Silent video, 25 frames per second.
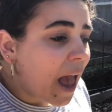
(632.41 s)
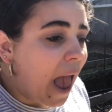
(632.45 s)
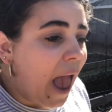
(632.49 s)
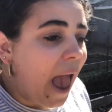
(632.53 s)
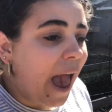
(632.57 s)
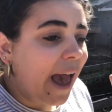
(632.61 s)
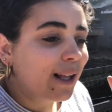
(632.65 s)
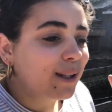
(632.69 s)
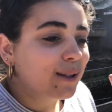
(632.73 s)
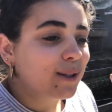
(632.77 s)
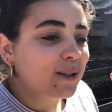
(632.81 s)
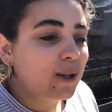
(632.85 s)

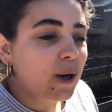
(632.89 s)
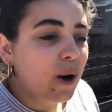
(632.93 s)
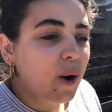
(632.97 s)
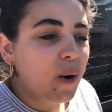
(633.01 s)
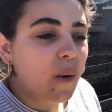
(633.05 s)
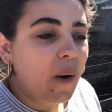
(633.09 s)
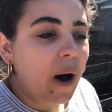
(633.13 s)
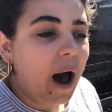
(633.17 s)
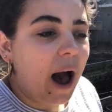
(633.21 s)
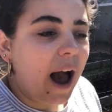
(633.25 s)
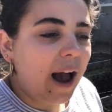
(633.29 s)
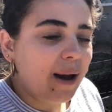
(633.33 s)
And
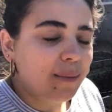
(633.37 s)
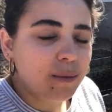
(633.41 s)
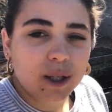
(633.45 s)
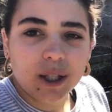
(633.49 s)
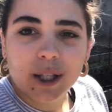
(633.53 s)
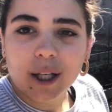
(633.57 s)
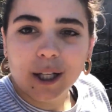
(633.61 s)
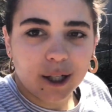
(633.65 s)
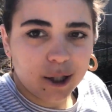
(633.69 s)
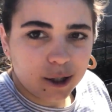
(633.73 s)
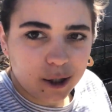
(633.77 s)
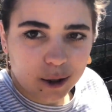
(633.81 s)
so I'm
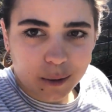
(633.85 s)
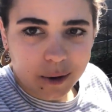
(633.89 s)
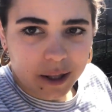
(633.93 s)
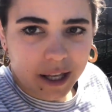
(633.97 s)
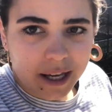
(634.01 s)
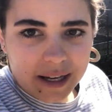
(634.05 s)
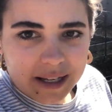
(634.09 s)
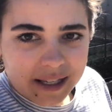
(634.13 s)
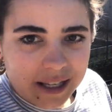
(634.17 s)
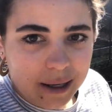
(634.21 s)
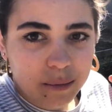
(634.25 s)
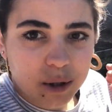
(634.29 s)
just gonna do
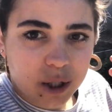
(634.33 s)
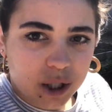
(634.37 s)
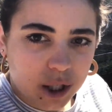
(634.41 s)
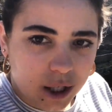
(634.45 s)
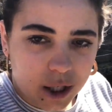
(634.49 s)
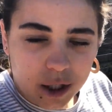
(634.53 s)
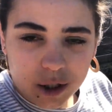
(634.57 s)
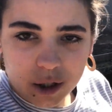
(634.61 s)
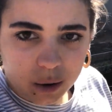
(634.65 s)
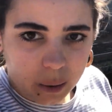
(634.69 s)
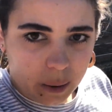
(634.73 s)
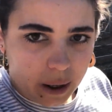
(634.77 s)
things. I'm just
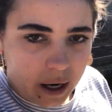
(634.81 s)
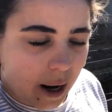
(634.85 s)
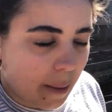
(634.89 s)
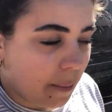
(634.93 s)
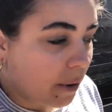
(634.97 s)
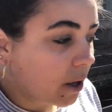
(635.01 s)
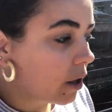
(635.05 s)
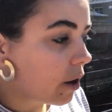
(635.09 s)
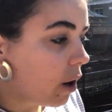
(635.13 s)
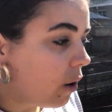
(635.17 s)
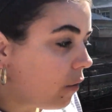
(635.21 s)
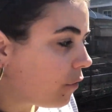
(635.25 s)
gonna do it. I'm
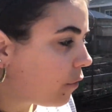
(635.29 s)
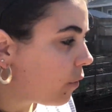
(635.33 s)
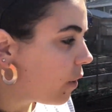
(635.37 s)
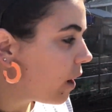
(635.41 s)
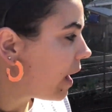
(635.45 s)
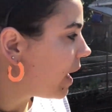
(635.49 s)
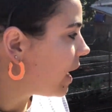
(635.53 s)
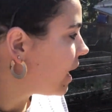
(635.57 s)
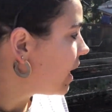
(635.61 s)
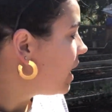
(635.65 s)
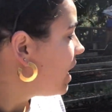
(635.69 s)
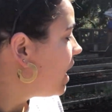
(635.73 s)
gonna go for
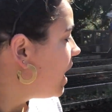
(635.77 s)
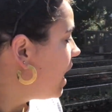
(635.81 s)
it.